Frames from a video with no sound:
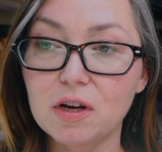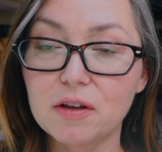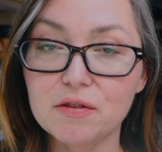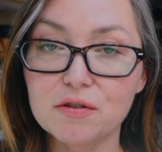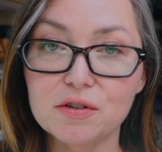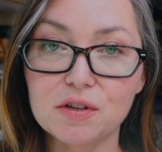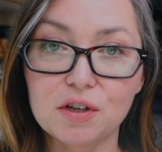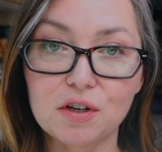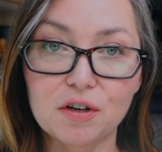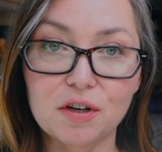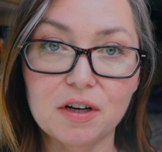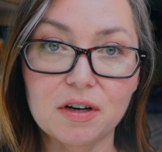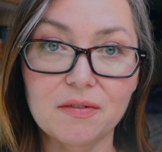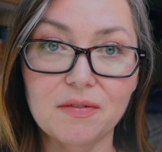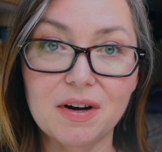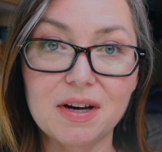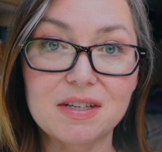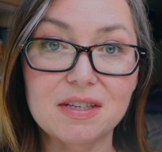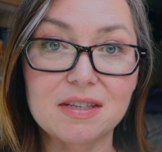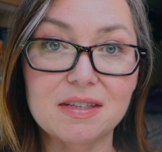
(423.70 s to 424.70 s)
other security
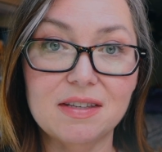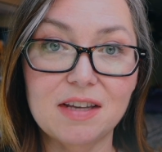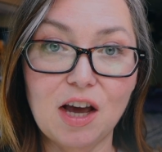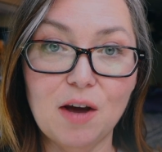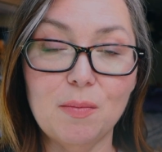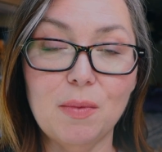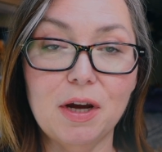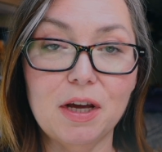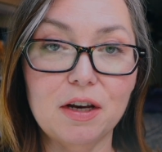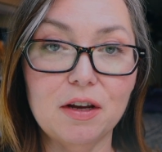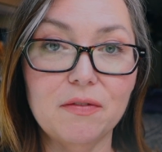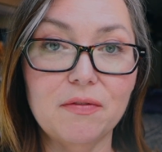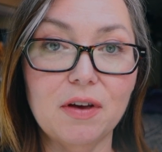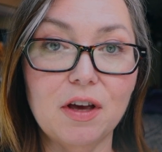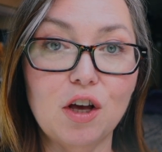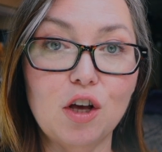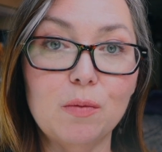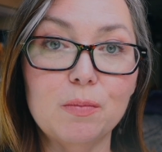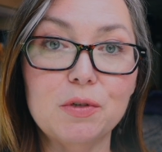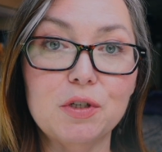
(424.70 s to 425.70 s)
devices, that might have
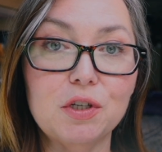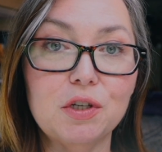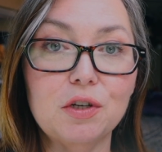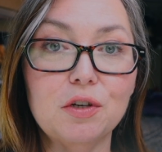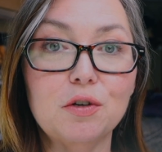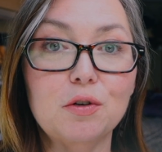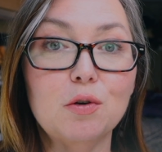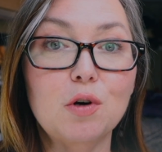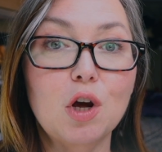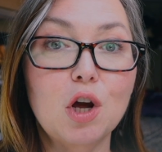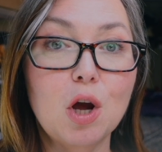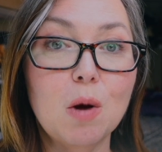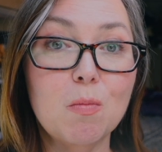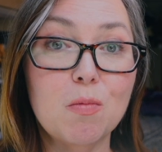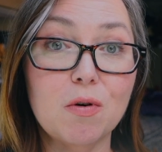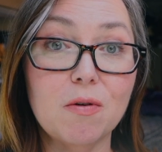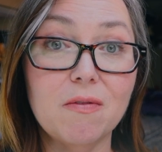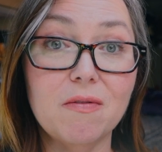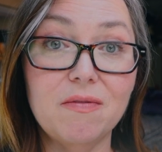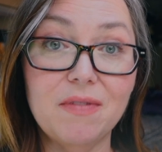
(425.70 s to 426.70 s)
helped to
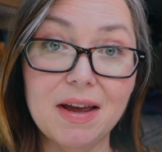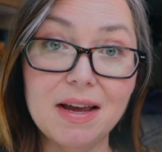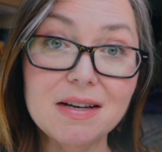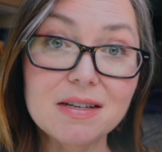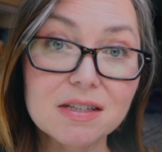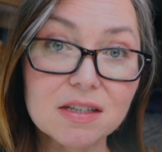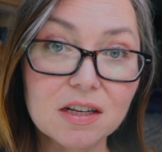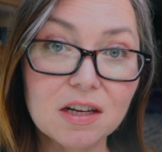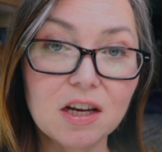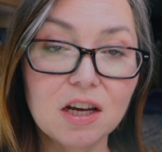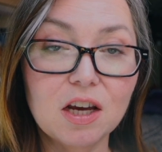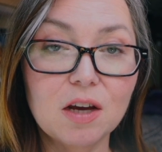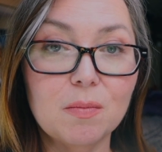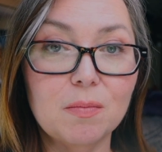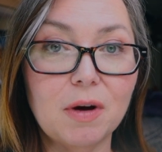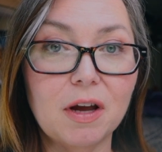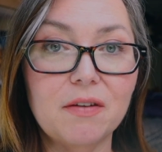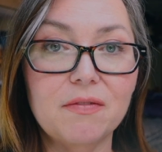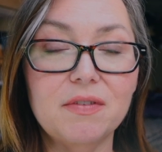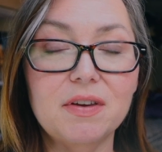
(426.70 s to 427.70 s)
prevent
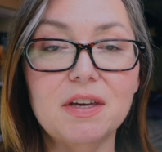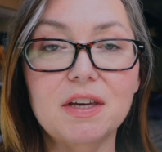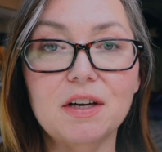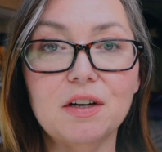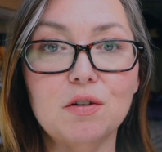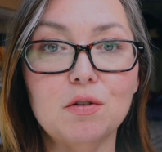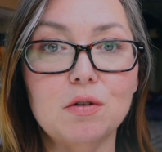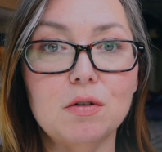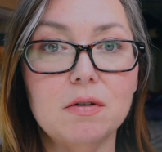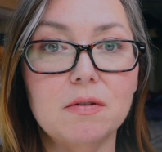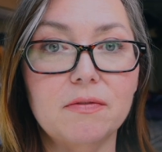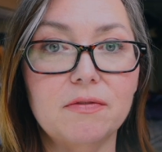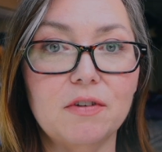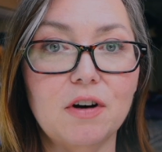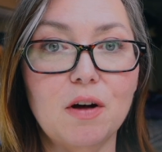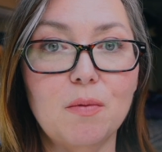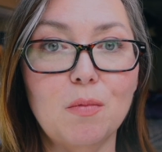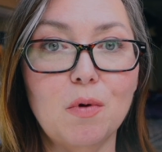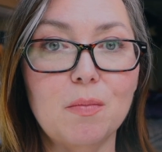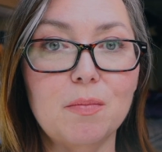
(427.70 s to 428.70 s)
my vehicle
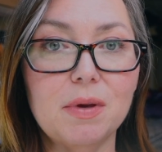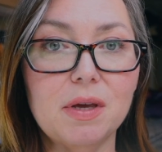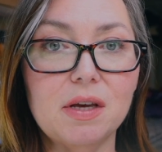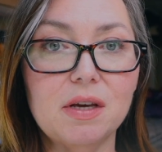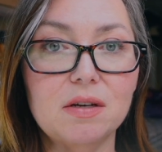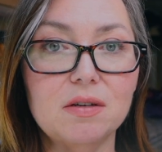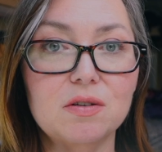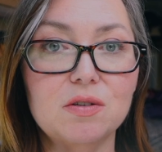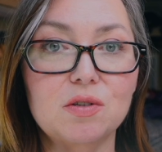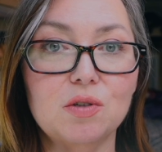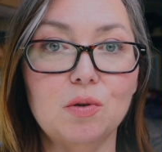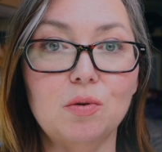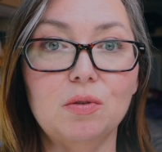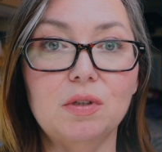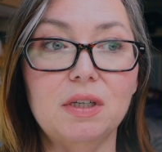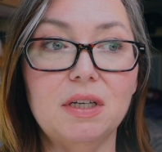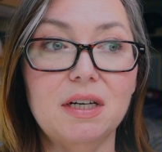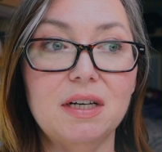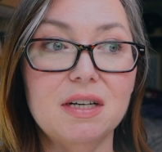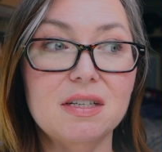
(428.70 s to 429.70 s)
from being
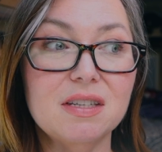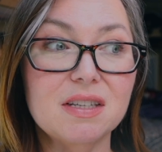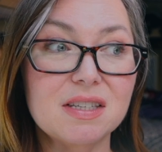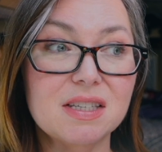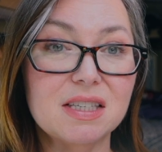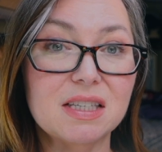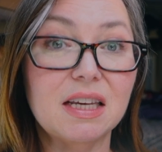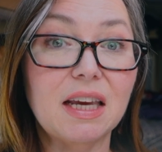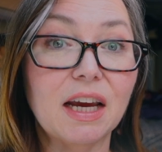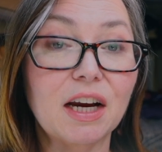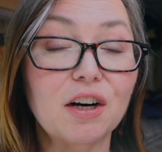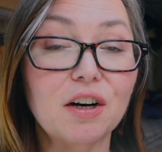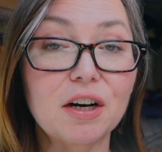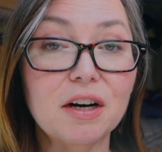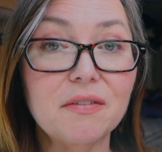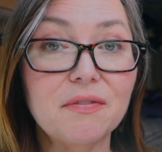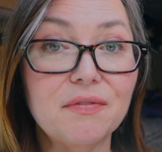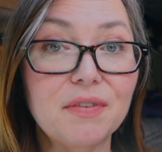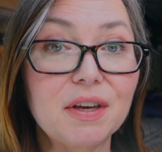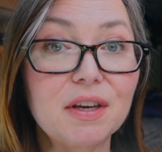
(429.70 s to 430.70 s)
stolen. And it's a
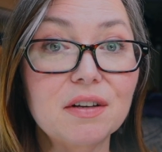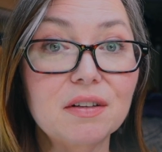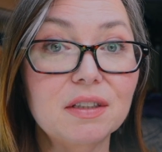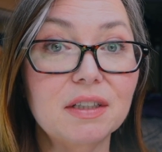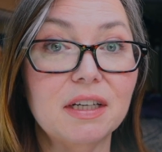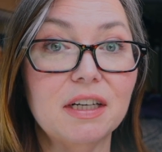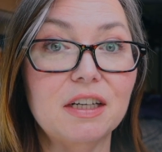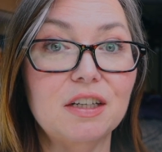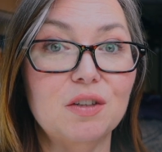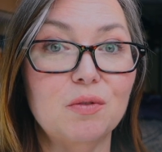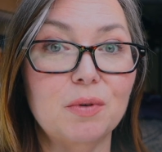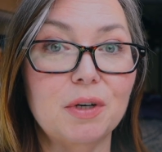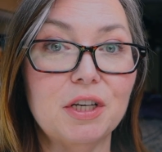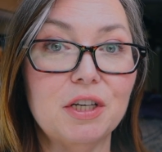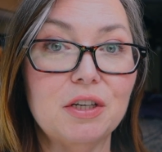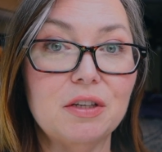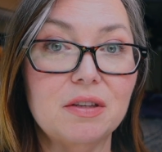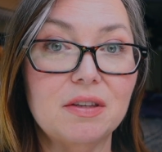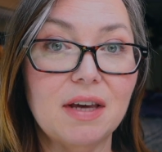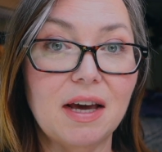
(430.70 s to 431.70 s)
scary feeling
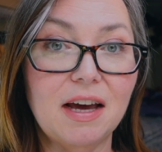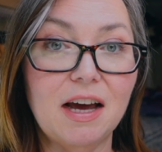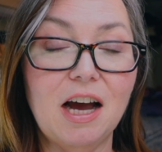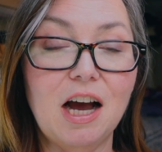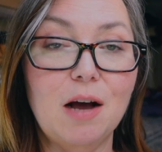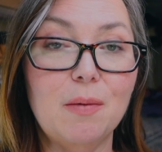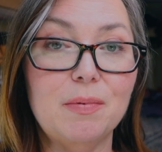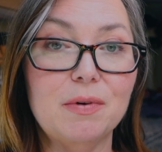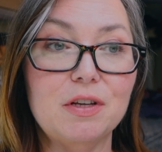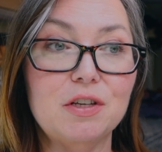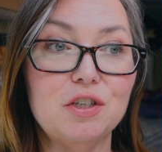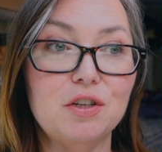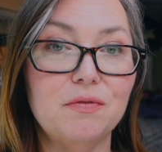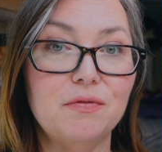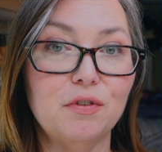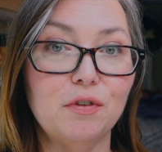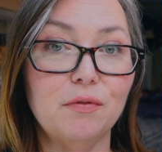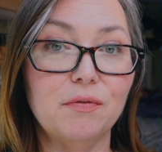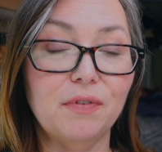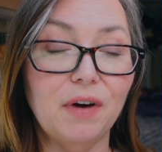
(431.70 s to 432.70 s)
when that happens. You
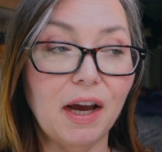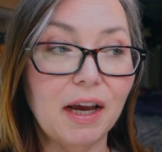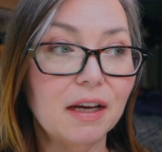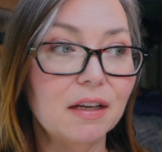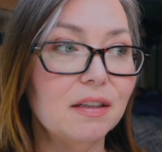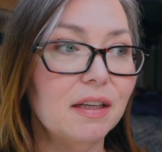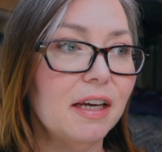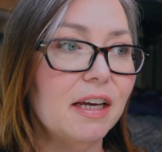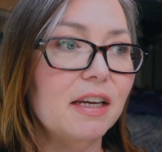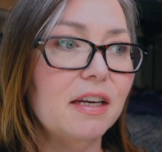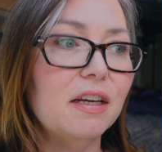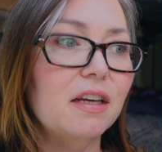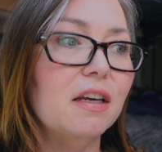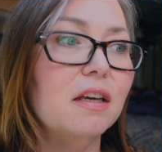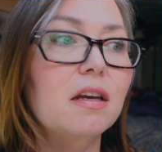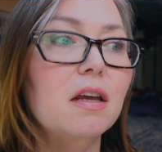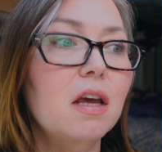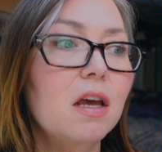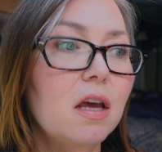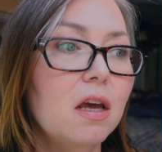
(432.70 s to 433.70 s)
feel violated.